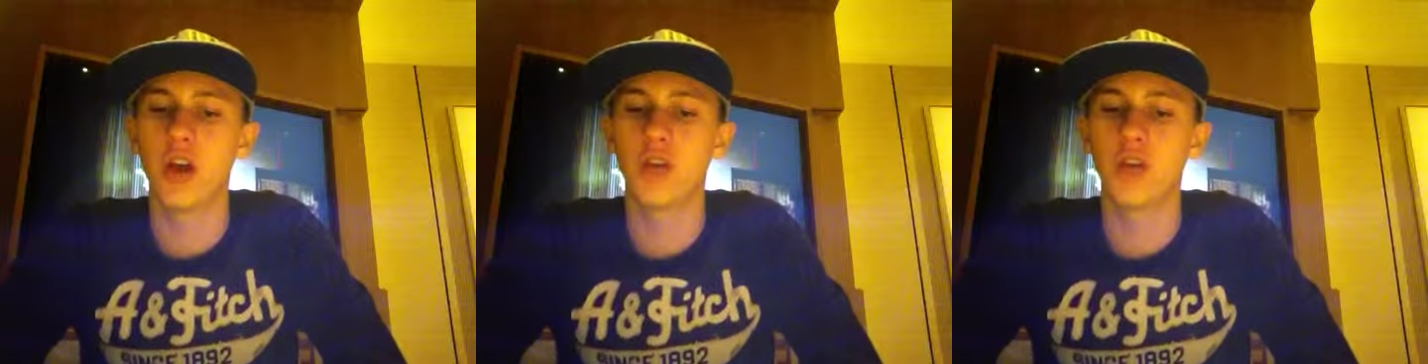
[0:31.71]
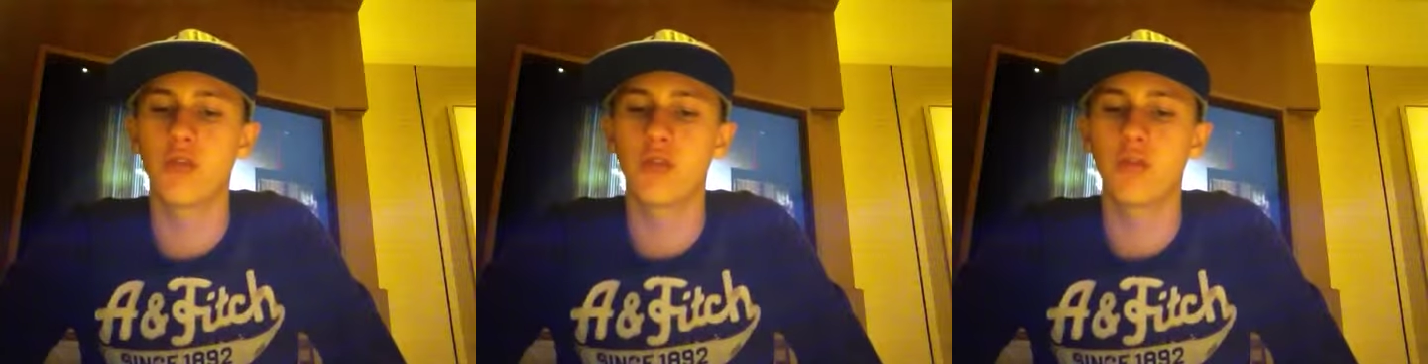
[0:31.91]

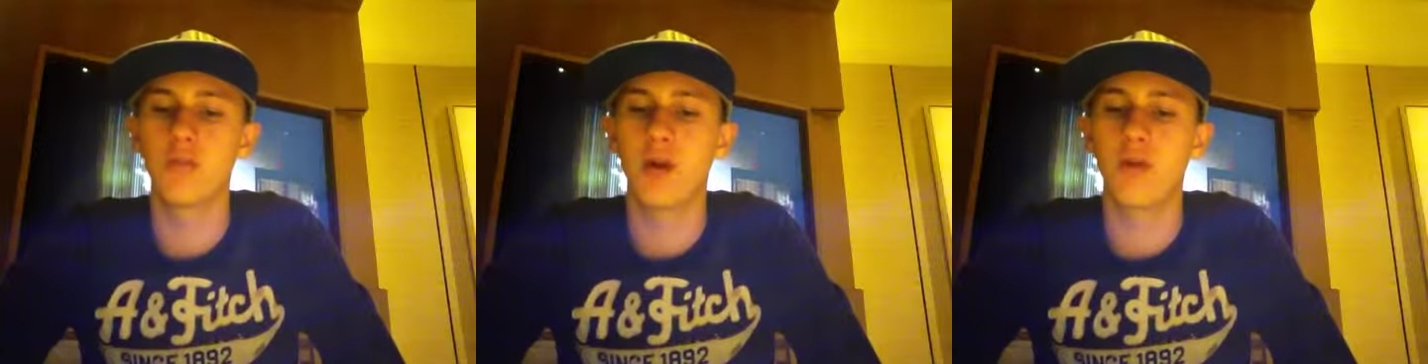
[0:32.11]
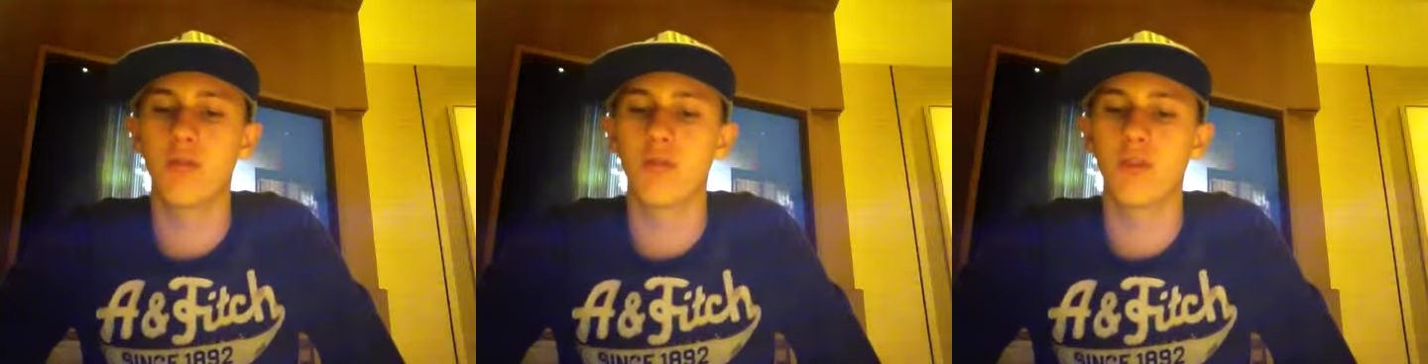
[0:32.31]
three
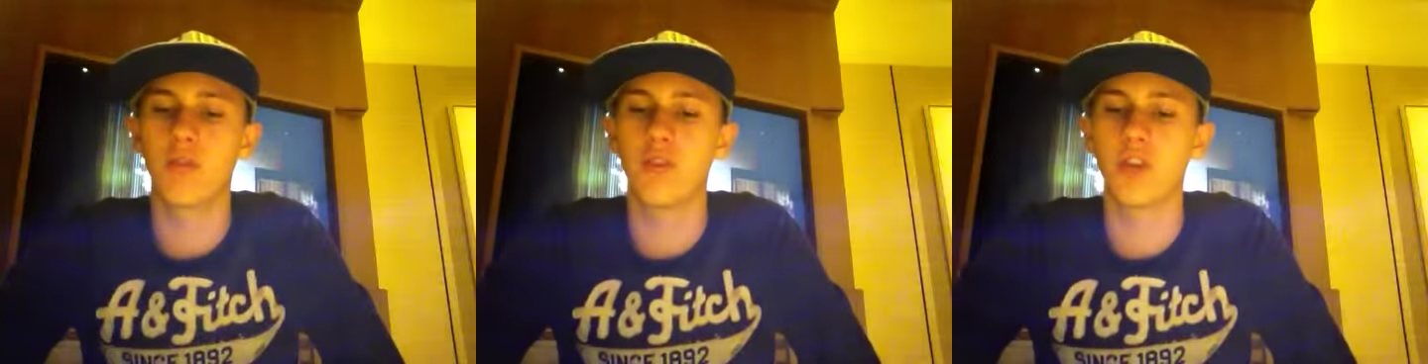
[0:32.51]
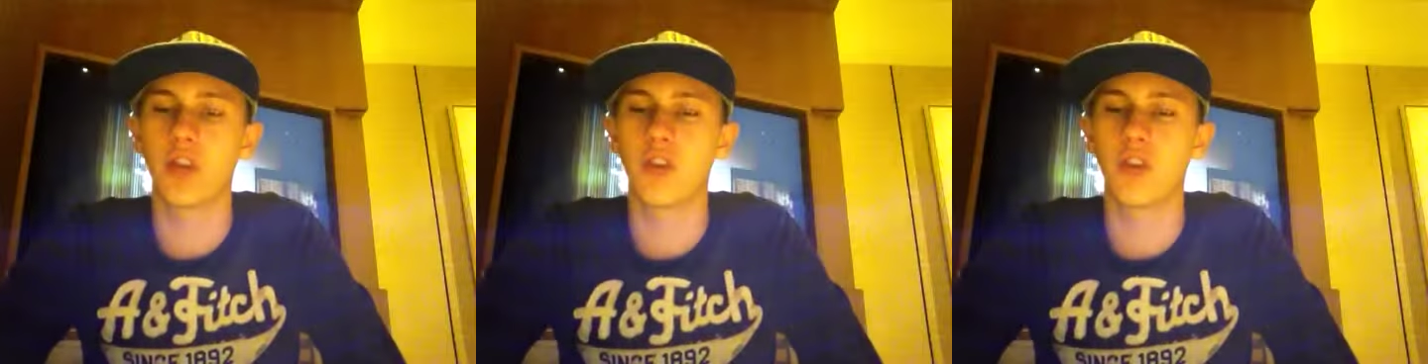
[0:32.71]
months of
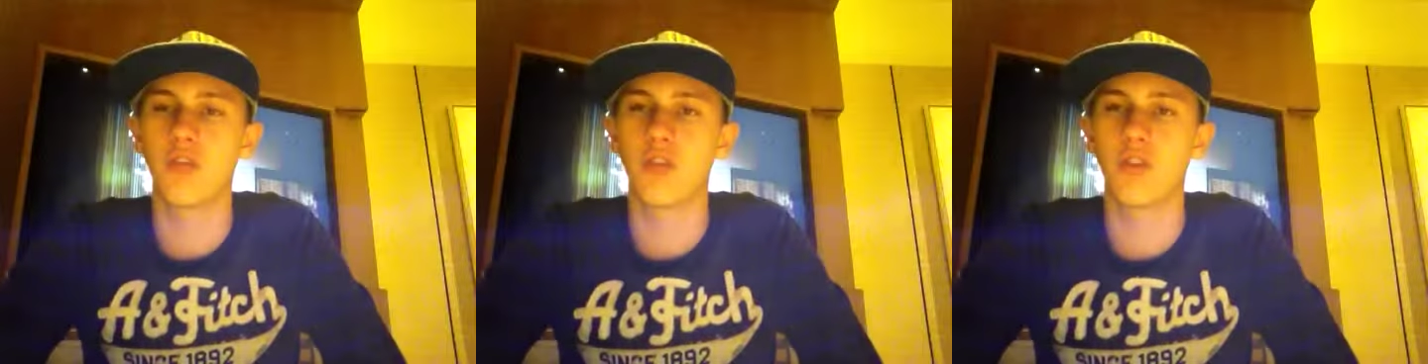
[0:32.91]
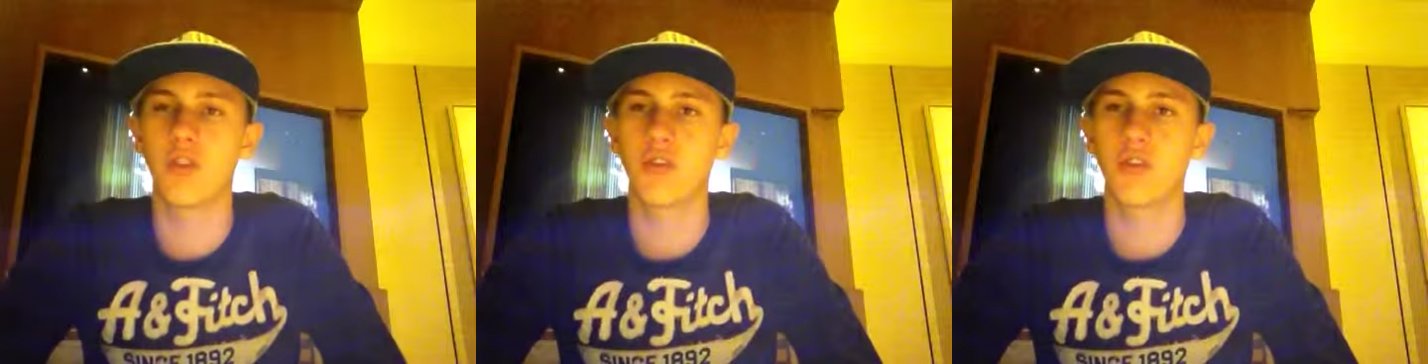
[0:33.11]
videos
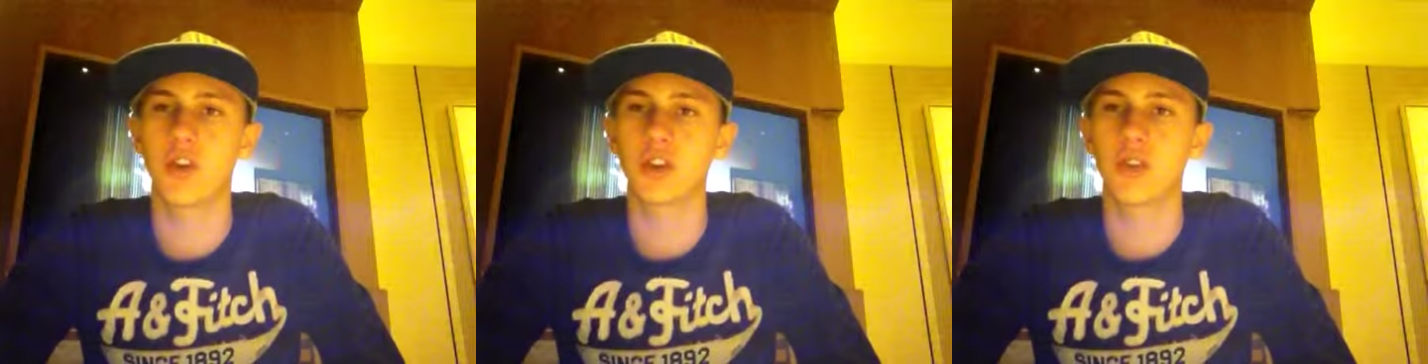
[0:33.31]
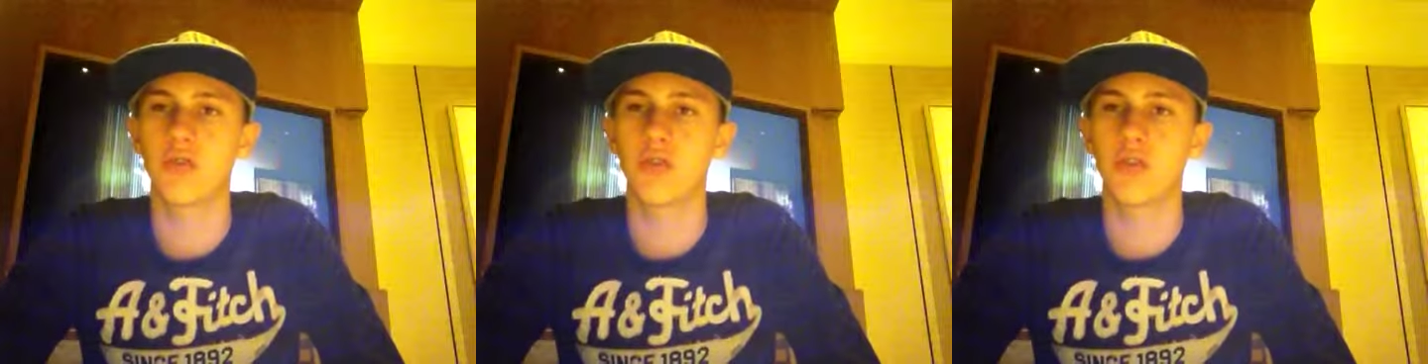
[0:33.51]
for
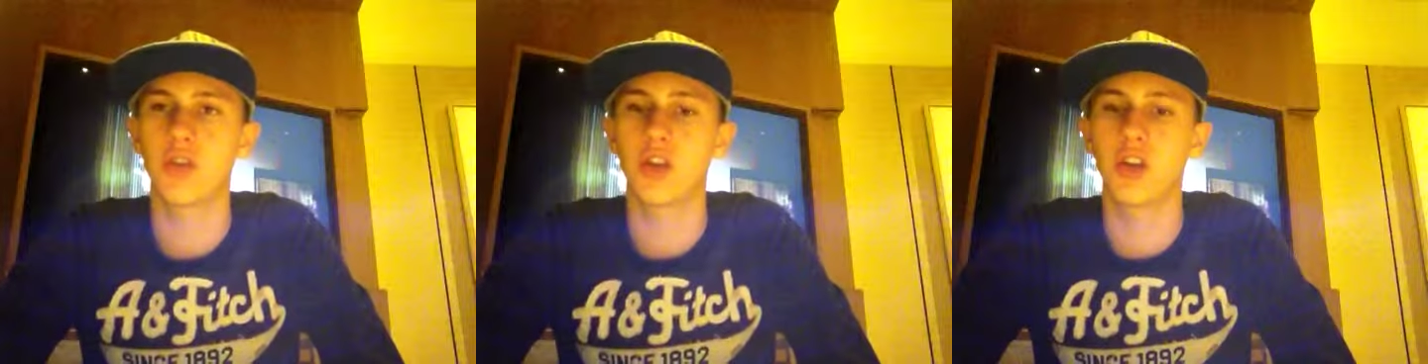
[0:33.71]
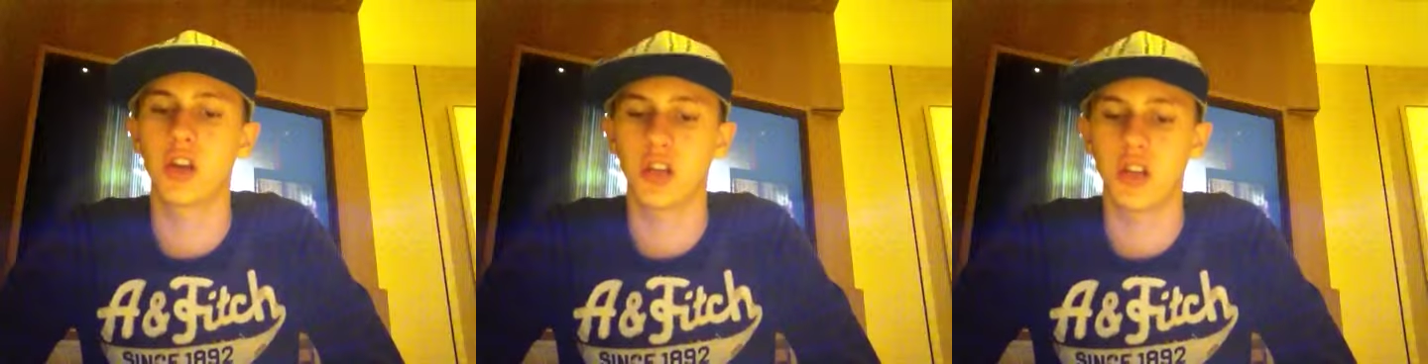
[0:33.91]

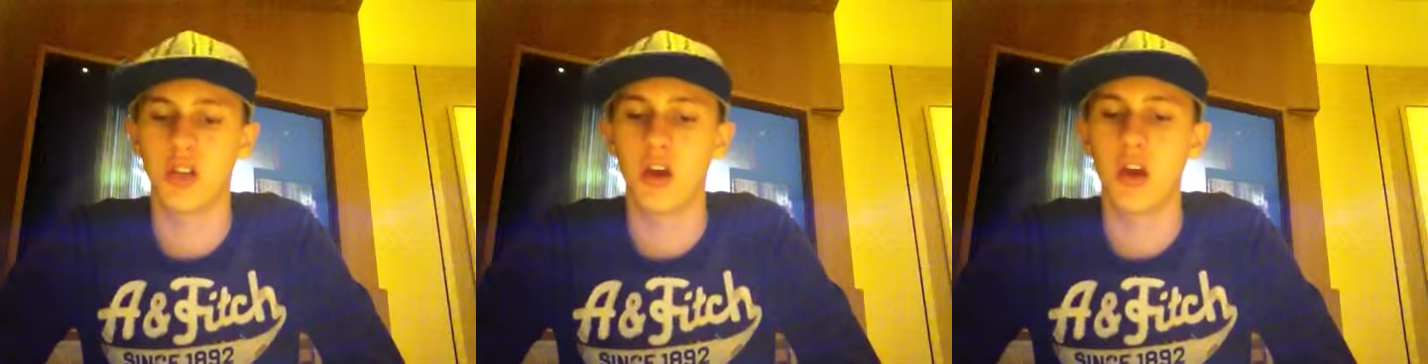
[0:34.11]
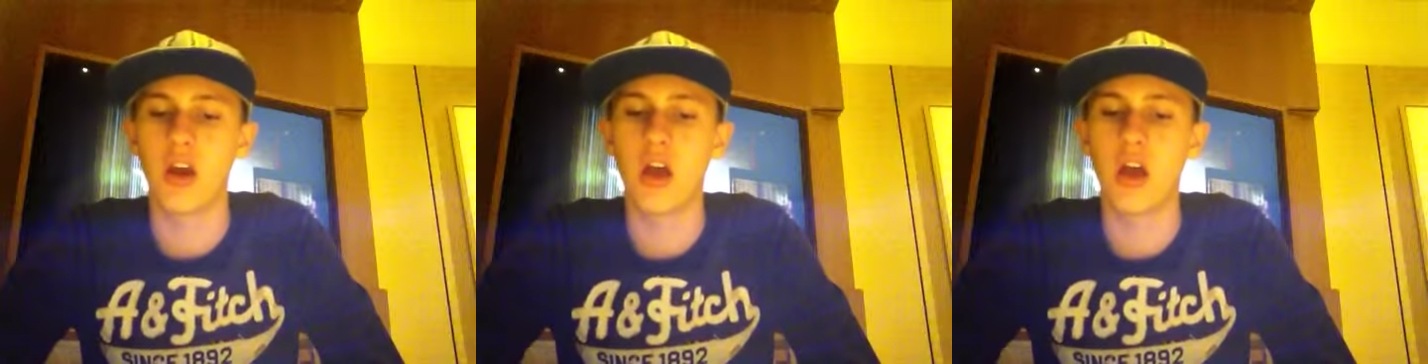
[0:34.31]
2014.